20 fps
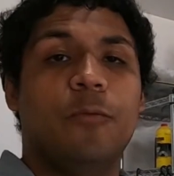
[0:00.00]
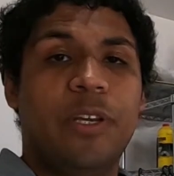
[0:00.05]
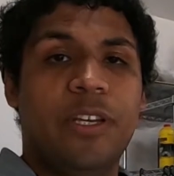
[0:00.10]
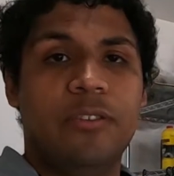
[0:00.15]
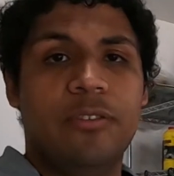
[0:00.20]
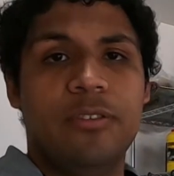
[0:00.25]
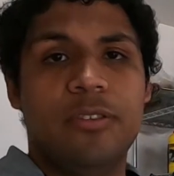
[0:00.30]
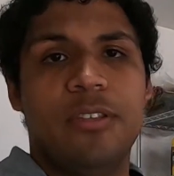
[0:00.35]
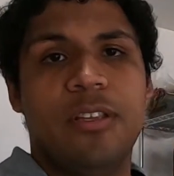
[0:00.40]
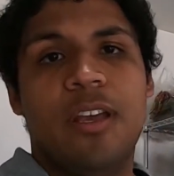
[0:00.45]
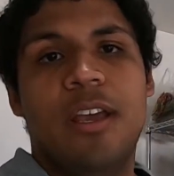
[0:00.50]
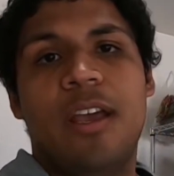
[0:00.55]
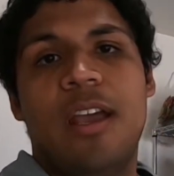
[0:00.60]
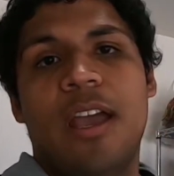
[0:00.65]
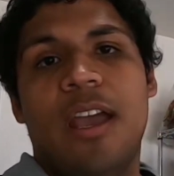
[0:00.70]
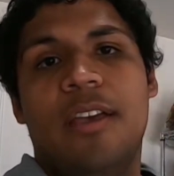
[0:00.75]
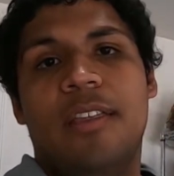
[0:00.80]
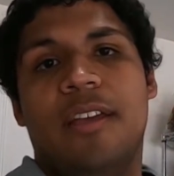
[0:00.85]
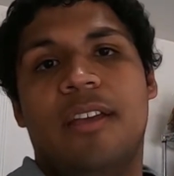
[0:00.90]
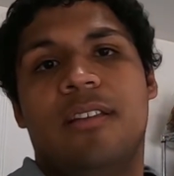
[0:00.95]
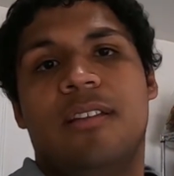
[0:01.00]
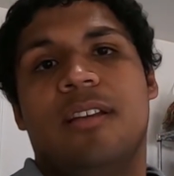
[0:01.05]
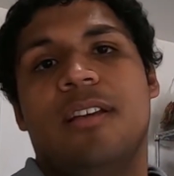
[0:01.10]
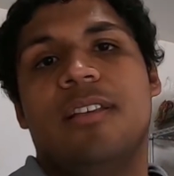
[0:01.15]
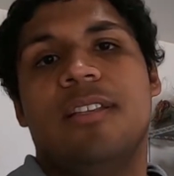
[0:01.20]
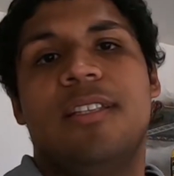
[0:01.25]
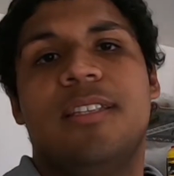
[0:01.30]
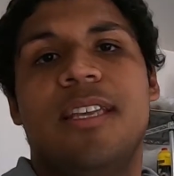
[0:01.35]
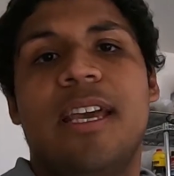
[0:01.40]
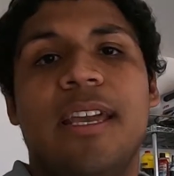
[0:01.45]
wheels. And then
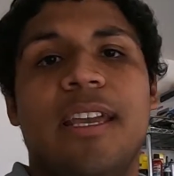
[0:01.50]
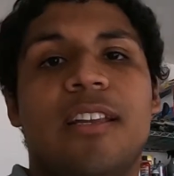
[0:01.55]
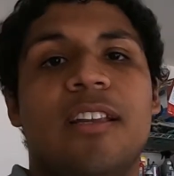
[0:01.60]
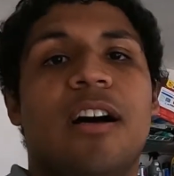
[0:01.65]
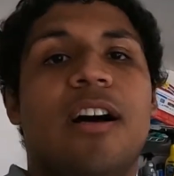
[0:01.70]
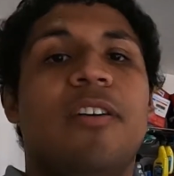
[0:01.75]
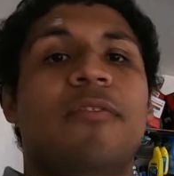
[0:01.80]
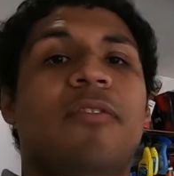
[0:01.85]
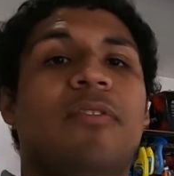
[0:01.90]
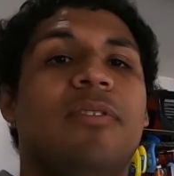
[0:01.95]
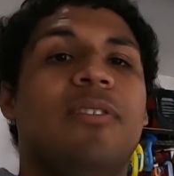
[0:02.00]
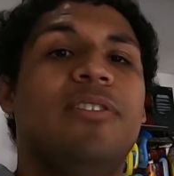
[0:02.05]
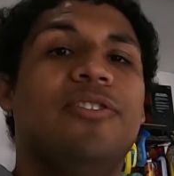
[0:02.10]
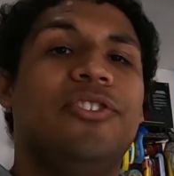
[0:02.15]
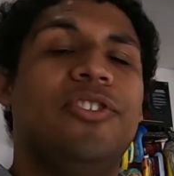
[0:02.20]
second off,